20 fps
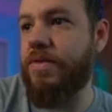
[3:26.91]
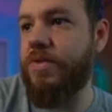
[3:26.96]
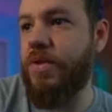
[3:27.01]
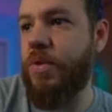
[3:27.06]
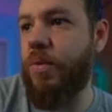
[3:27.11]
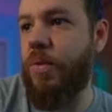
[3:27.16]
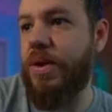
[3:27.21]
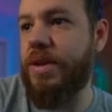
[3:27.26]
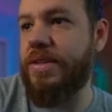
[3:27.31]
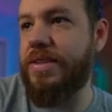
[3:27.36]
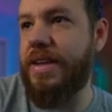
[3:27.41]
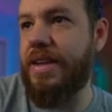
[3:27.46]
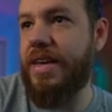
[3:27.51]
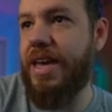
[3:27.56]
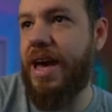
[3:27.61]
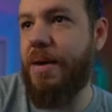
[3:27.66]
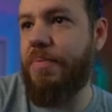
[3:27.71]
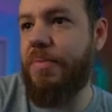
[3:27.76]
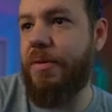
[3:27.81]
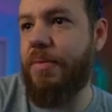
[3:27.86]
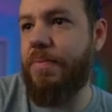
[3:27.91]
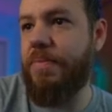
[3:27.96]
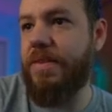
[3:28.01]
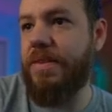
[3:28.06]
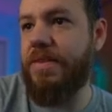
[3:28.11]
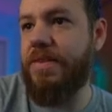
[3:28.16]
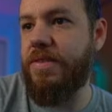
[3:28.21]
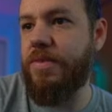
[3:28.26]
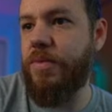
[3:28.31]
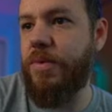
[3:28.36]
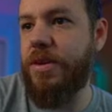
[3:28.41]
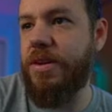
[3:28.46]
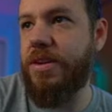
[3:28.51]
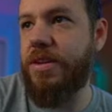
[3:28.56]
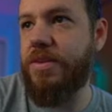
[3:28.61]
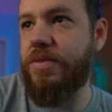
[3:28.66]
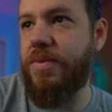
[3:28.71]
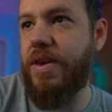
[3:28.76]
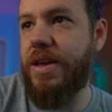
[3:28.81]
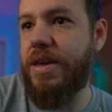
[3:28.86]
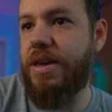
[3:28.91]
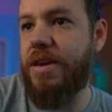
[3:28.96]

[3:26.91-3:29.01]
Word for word: So what is a gap up? This is what it is right